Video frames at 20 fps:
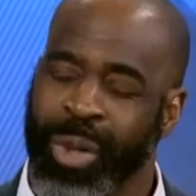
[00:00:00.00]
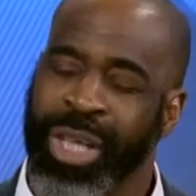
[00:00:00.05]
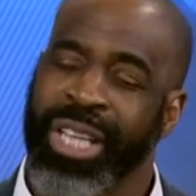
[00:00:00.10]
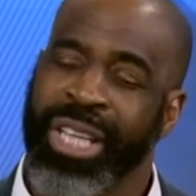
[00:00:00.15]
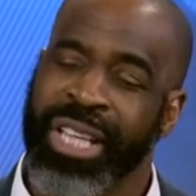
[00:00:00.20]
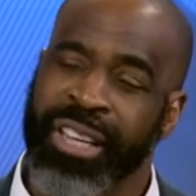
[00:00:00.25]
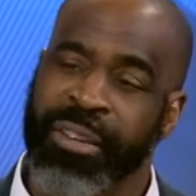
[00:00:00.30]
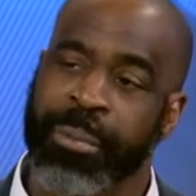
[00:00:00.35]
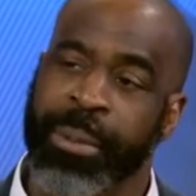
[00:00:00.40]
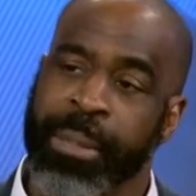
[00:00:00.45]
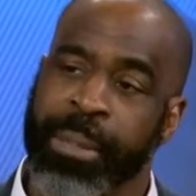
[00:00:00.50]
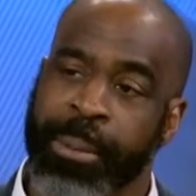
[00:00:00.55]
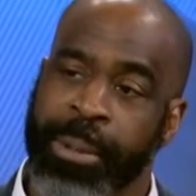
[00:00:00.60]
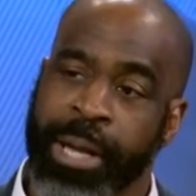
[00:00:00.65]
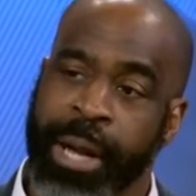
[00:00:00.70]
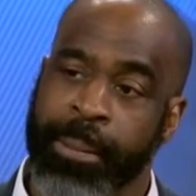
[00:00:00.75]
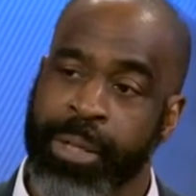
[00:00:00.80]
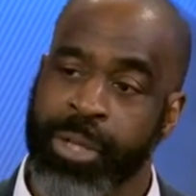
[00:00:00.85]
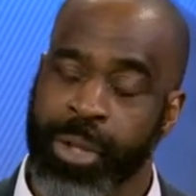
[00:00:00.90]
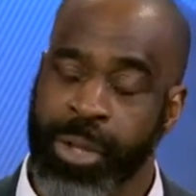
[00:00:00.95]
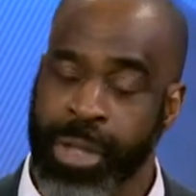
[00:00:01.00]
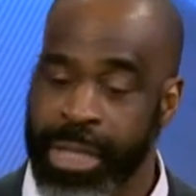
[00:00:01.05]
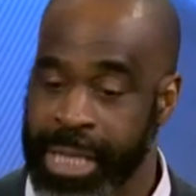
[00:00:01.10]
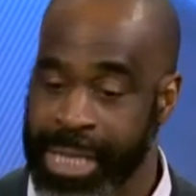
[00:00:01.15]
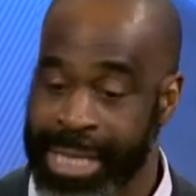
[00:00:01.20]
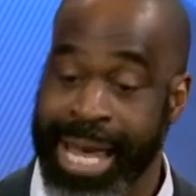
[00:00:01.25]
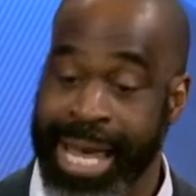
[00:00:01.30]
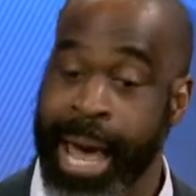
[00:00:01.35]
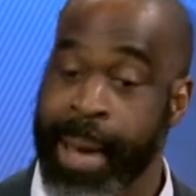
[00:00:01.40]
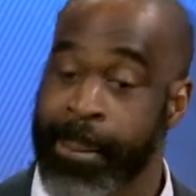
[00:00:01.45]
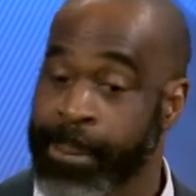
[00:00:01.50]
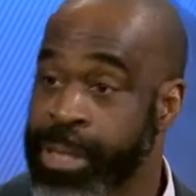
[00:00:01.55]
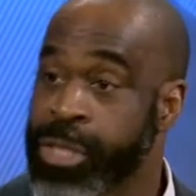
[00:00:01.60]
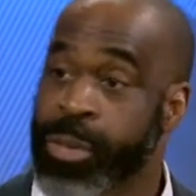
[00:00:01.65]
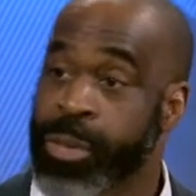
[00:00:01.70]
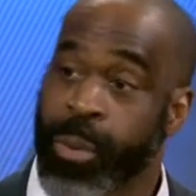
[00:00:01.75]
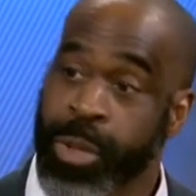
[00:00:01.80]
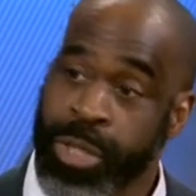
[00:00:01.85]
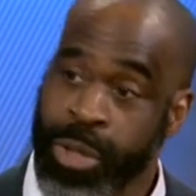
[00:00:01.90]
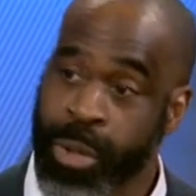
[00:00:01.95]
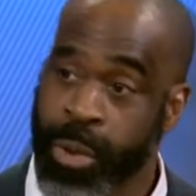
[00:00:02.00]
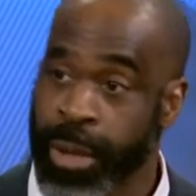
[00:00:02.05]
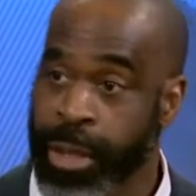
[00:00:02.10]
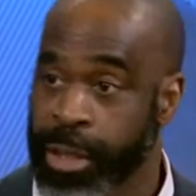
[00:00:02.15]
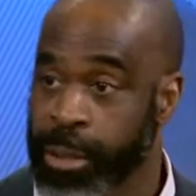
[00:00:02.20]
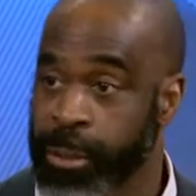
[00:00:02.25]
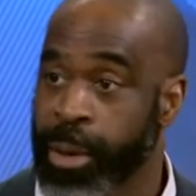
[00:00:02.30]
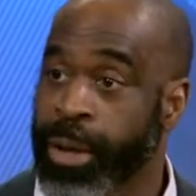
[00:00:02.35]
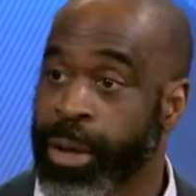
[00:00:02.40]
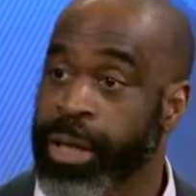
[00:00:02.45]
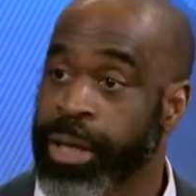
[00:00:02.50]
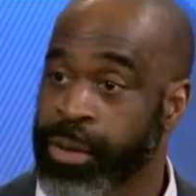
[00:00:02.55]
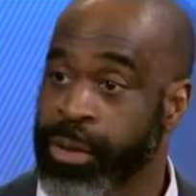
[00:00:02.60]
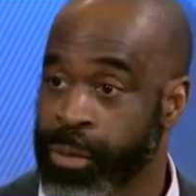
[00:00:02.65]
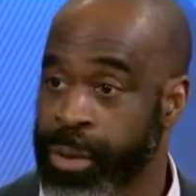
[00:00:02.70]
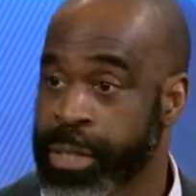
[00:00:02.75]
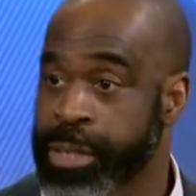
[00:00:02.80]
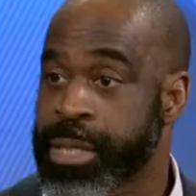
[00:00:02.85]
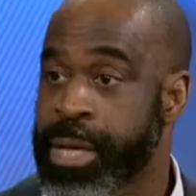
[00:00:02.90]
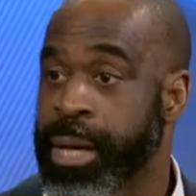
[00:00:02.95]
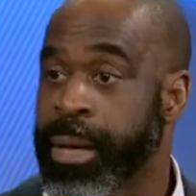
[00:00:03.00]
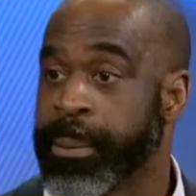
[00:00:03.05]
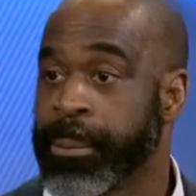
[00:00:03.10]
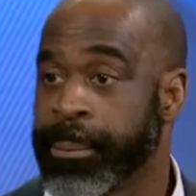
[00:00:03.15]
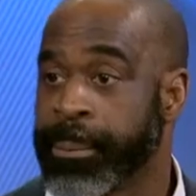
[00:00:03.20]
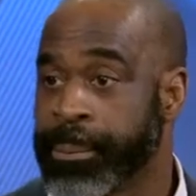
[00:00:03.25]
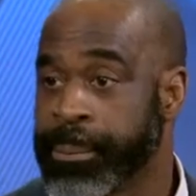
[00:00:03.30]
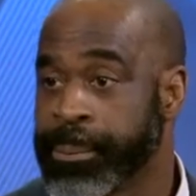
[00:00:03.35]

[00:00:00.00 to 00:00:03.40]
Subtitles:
Really give people an opportunity to tap into what's going on in the market in real time.